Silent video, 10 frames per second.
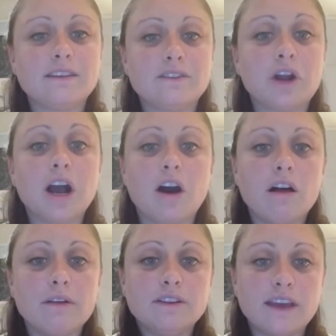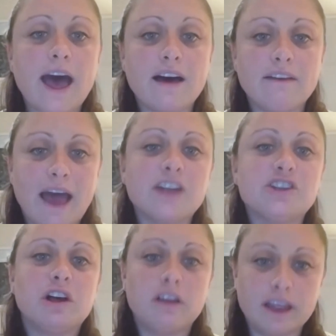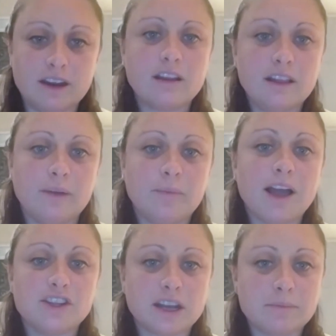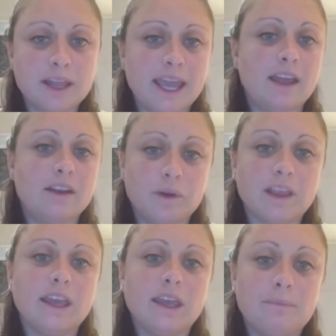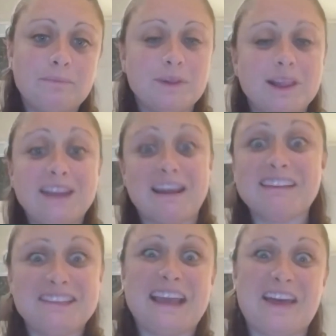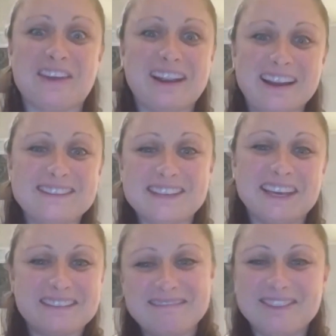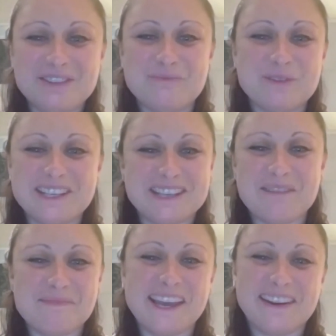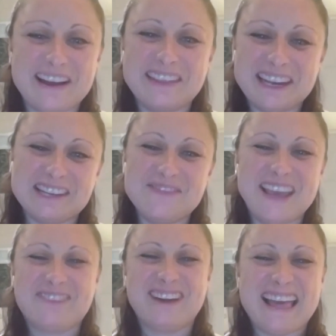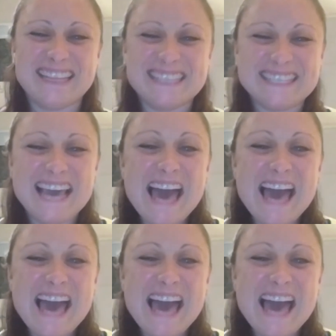struggle to have Agile and a clear project plan really play nice together. It's like two bullies on a playground. They need to make friends.